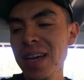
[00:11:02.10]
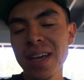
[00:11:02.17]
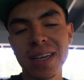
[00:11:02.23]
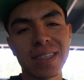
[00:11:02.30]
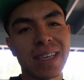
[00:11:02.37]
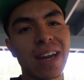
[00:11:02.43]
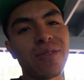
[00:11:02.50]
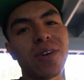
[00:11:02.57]

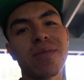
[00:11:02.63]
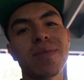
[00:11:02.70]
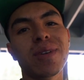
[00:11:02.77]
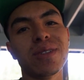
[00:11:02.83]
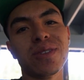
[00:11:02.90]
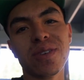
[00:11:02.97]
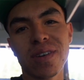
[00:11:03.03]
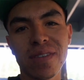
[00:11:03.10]
because I don't want to
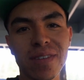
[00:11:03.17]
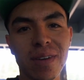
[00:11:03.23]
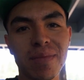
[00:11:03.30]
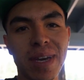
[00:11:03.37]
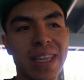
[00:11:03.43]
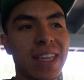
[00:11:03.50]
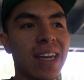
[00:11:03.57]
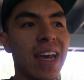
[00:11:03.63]
build two of them
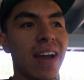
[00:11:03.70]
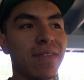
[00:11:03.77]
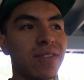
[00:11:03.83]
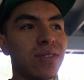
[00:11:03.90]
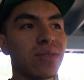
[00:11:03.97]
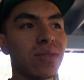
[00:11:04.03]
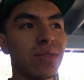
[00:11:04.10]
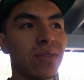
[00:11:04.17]
and then have
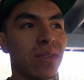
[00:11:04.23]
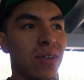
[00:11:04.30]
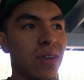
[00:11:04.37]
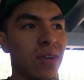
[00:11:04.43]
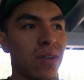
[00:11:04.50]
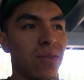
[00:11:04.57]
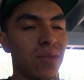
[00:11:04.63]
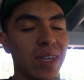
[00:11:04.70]
to
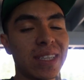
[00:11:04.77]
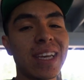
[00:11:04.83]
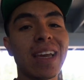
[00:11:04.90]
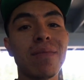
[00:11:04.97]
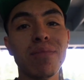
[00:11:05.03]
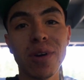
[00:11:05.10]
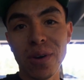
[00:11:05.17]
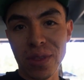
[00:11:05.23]

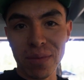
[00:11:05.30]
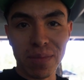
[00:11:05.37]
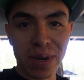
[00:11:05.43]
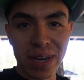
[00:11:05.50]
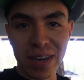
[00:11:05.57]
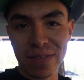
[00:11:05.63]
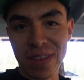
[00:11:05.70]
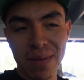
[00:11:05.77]
retake both
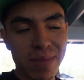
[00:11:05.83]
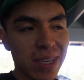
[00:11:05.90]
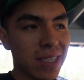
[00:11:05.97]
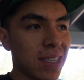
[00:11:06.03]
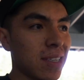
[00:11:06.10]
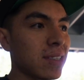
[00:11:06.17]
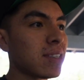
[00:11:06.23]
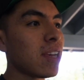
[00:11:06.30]
apart, if that makes sense.